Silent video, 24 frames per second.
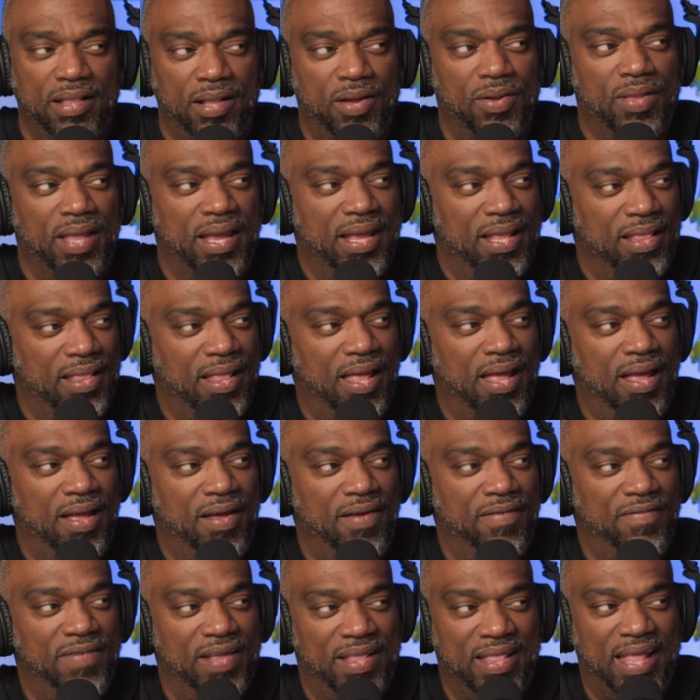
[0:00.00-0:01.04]
no, like in
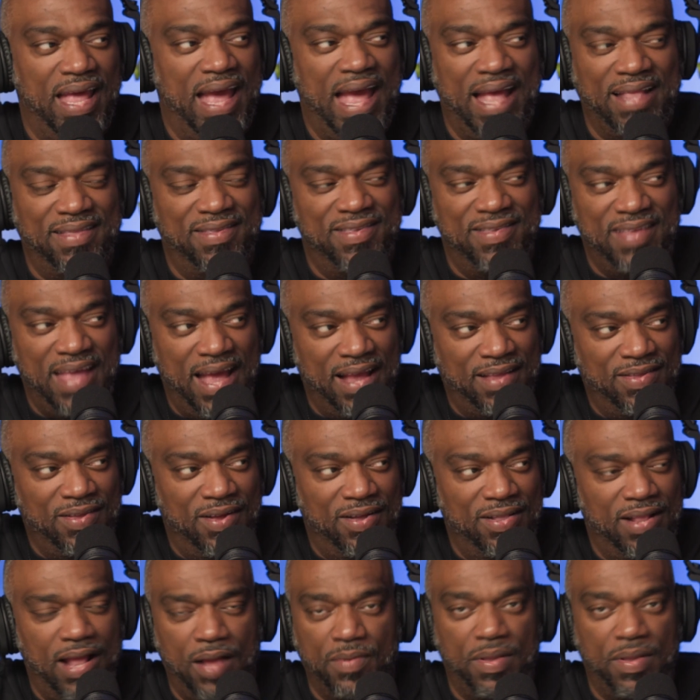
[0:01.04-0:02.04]
love and like had sex on.